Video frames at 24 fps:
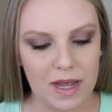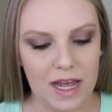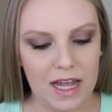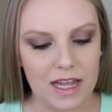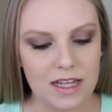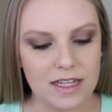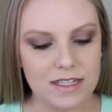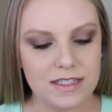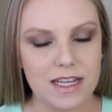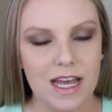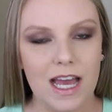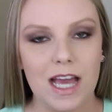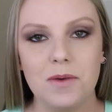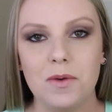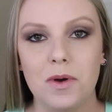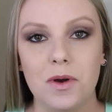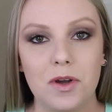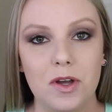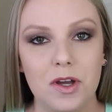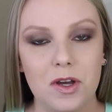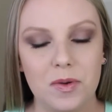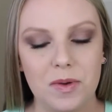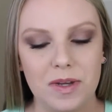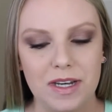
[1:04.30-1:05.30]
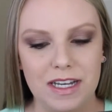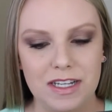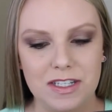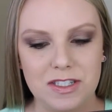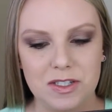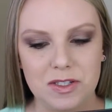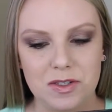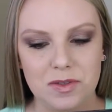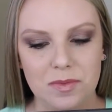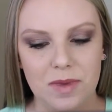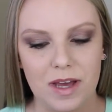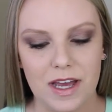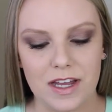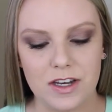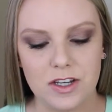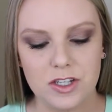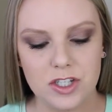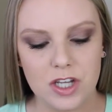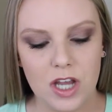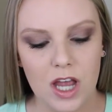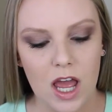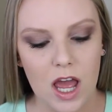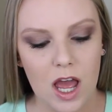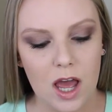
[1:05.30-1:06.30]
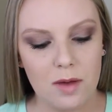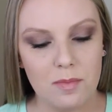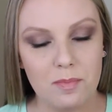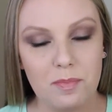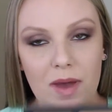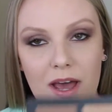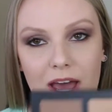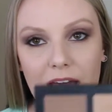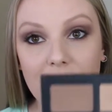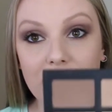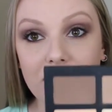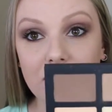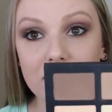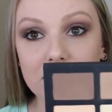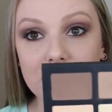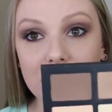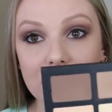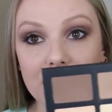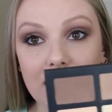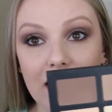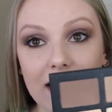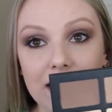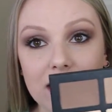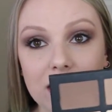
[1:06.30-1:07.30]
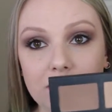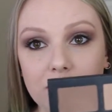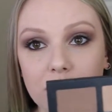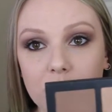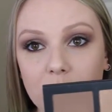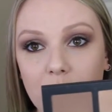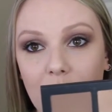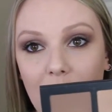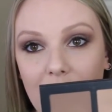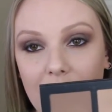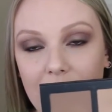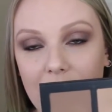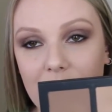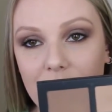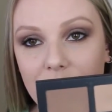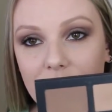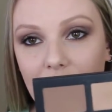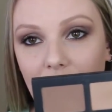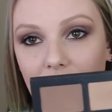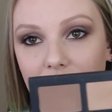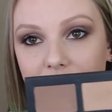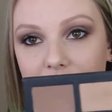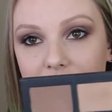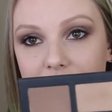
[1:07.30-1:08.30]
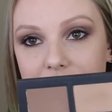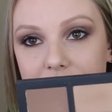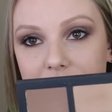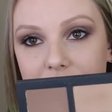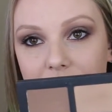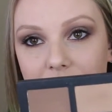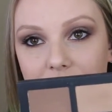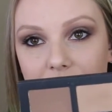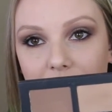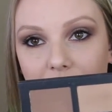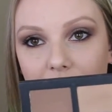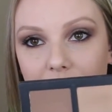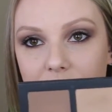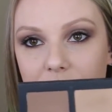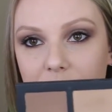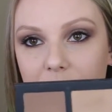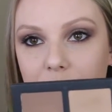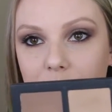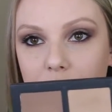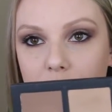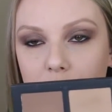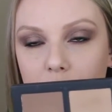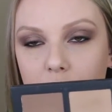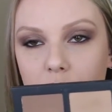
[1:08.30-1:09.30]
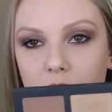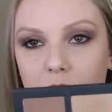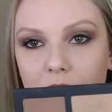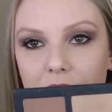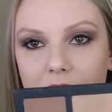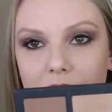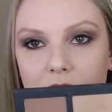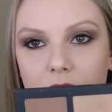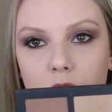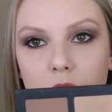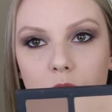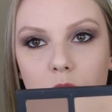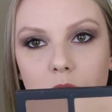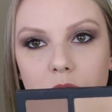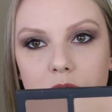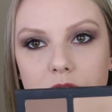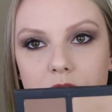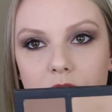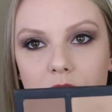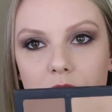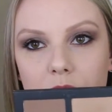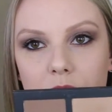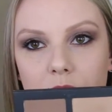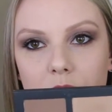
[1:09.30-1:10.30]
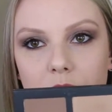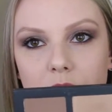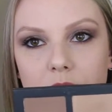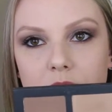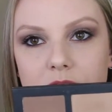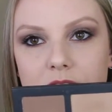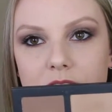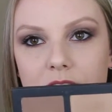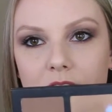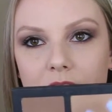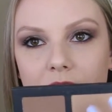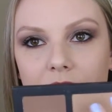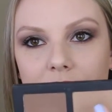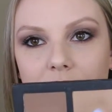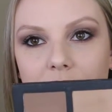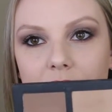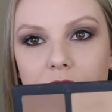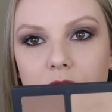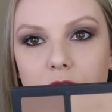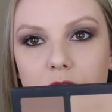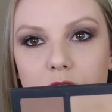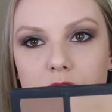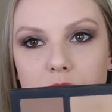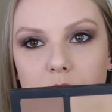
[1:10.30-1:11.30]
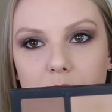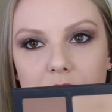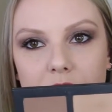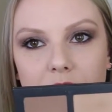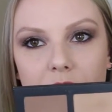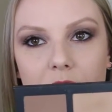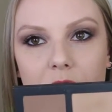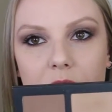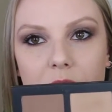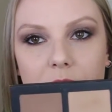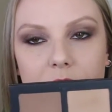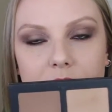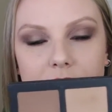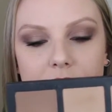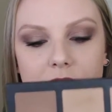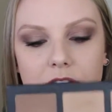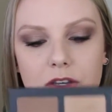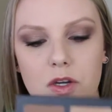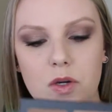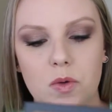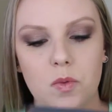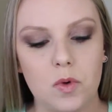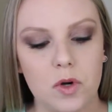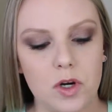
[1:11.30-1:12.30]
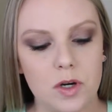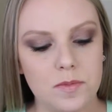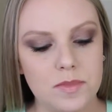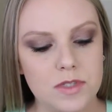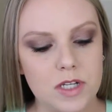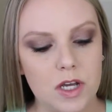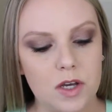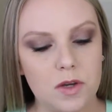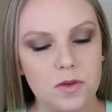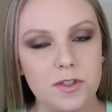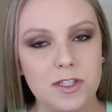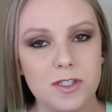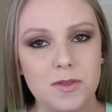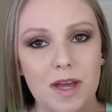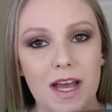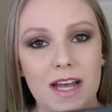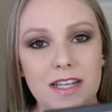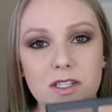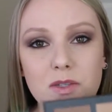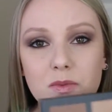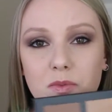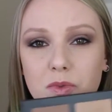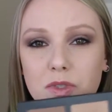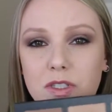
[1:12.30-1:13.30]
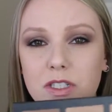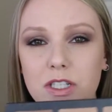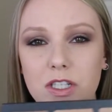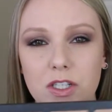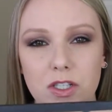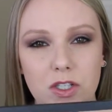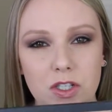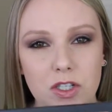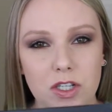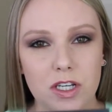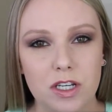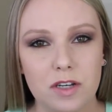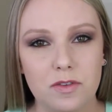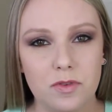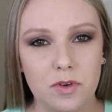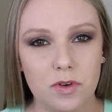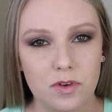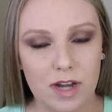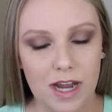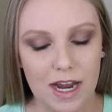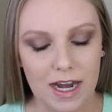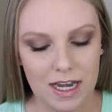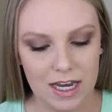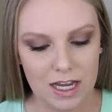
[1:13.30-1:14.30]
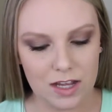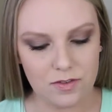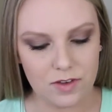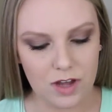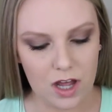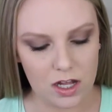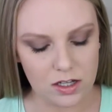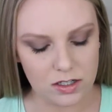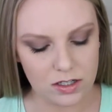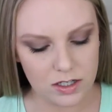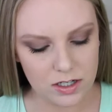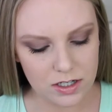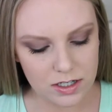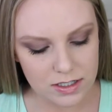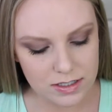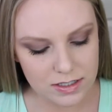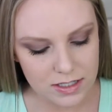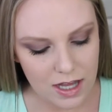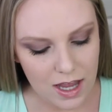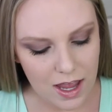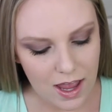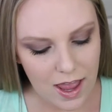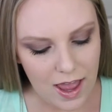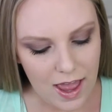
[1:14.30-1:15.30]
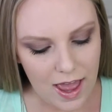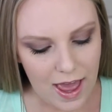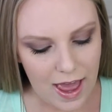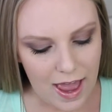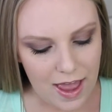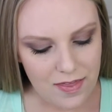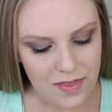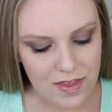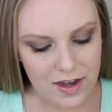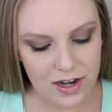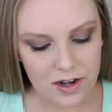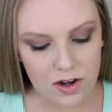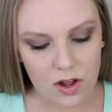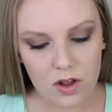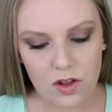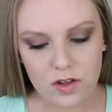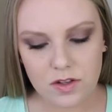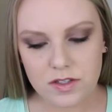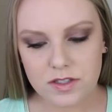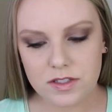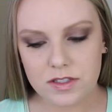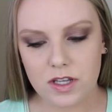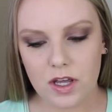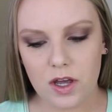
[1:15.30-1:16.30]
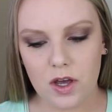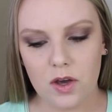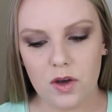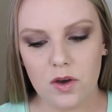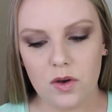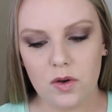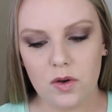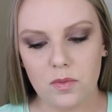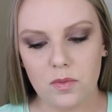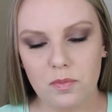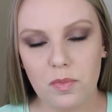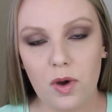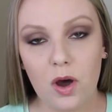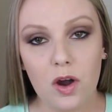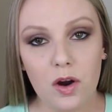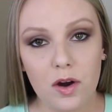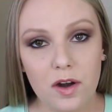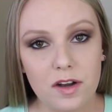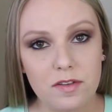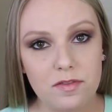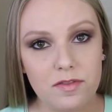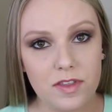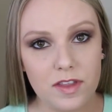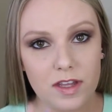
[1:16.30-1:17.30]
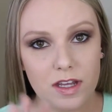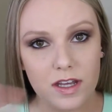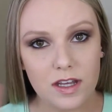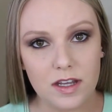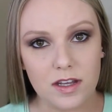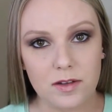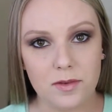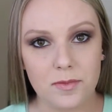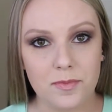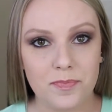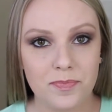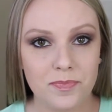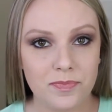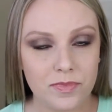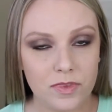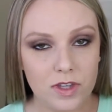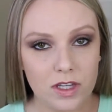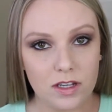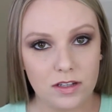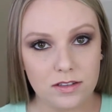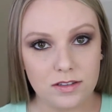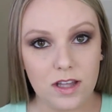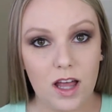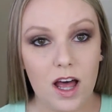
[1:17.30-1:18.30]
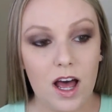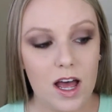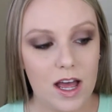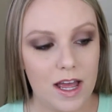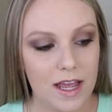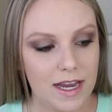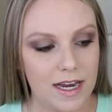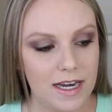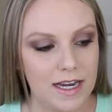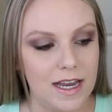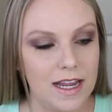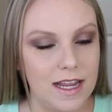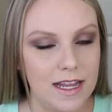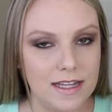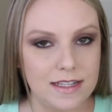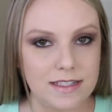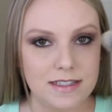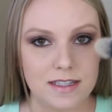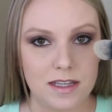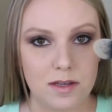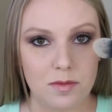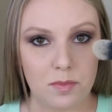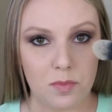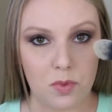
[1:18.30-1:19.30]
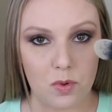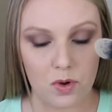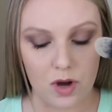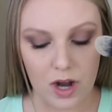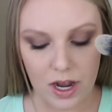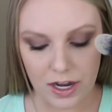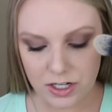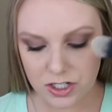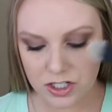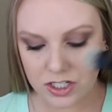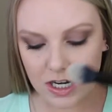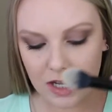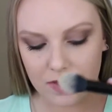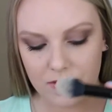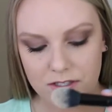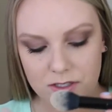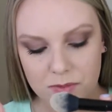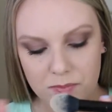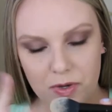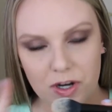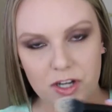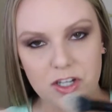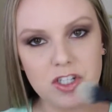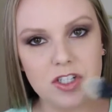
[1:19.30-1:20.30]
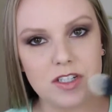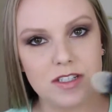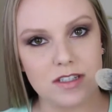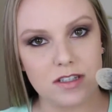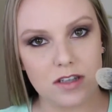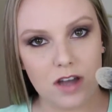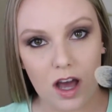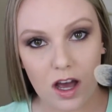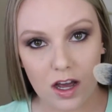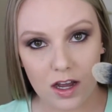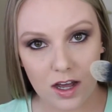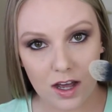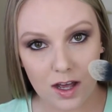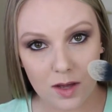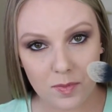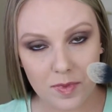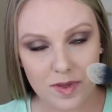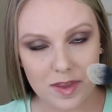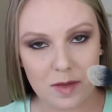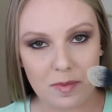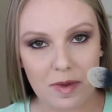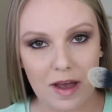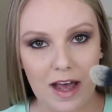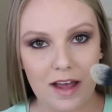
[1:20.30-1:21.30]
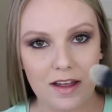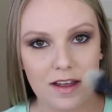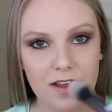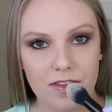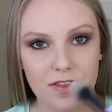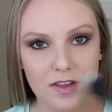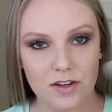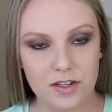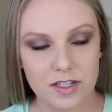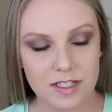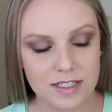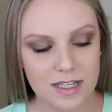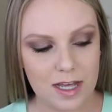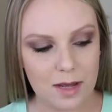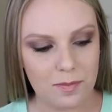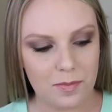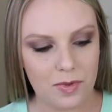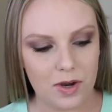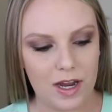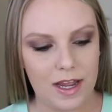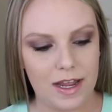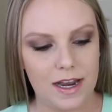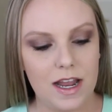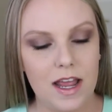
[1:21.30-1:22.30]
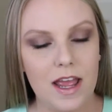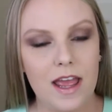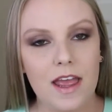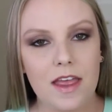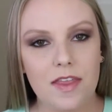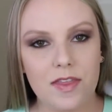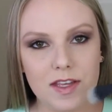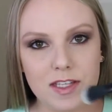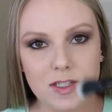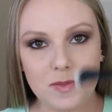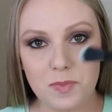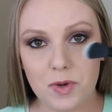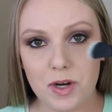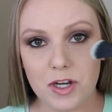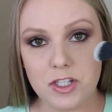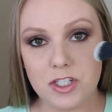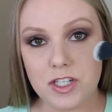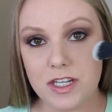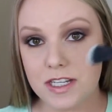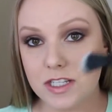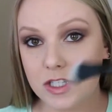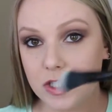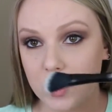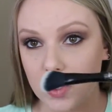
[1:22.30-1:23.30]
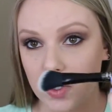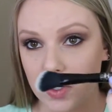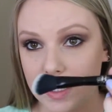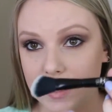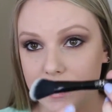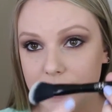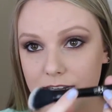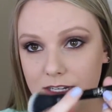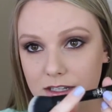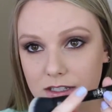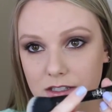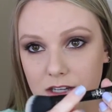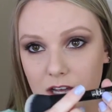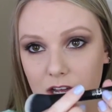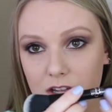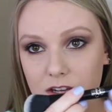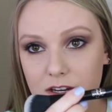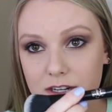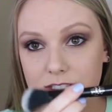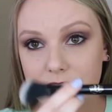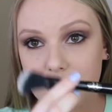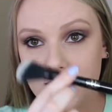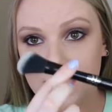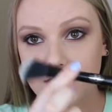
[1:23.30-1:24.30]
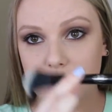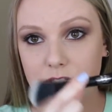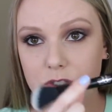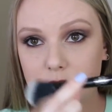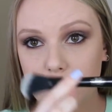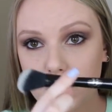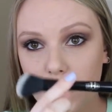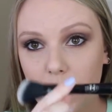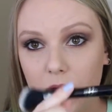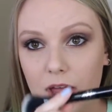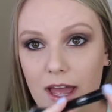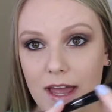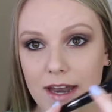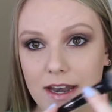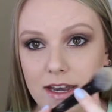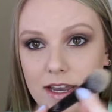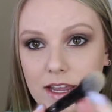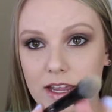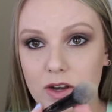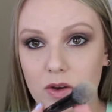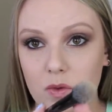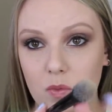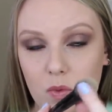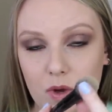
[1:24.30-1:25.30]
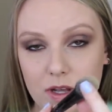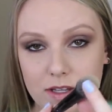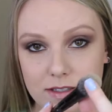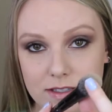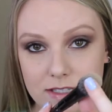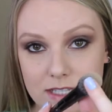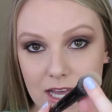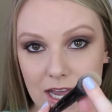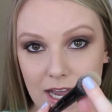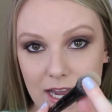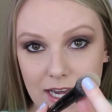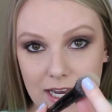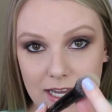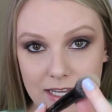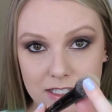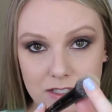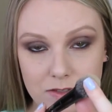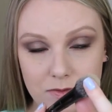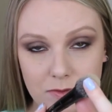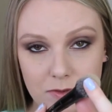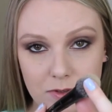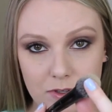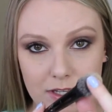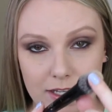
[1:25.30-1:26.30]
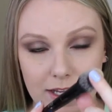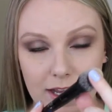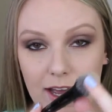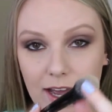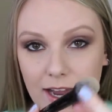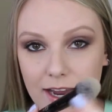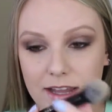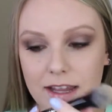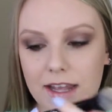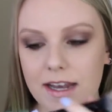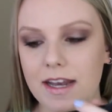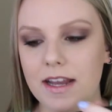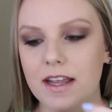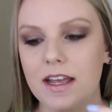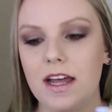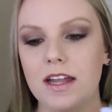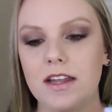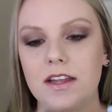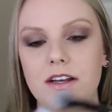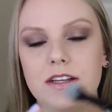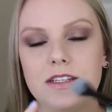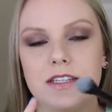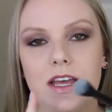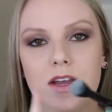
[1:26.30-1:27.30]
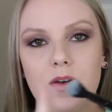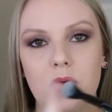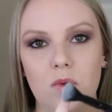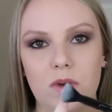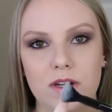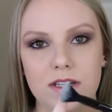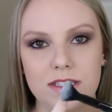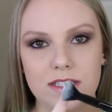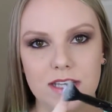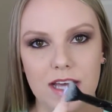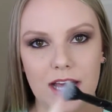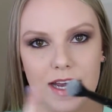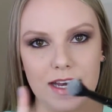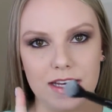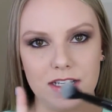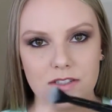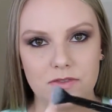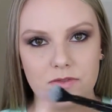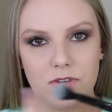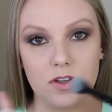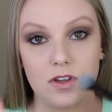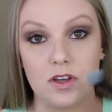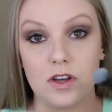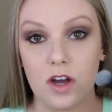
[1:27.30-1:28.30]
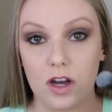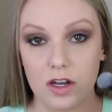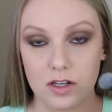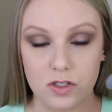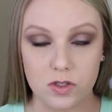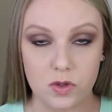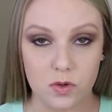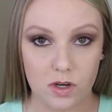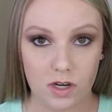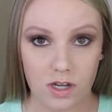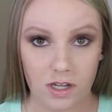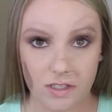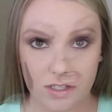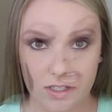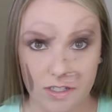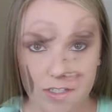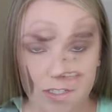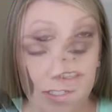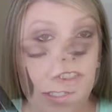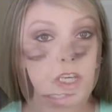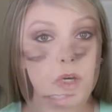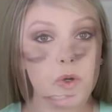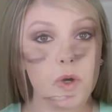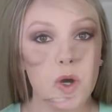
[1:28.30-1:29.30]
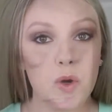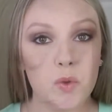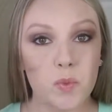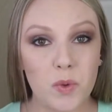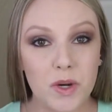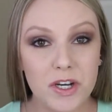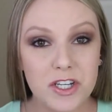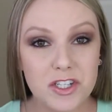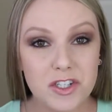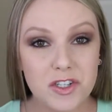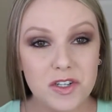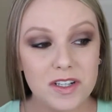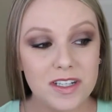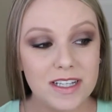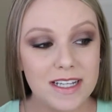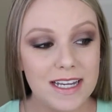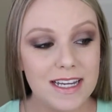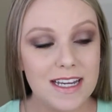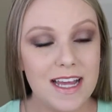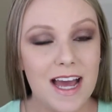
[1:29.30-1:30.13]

palettes. I won't go in it too much, but there's a nice variety of colors here. You have like your gray cool tones, your neutral tones, and then your warm tones. So it has a really good variety of colors. And then it also, part of the line is the brush. Now this brush does not come with the palette, they're separate. This brush is $36 and it's dual ended. One side is for the highlighting colors and one side is for the contour colors. So originally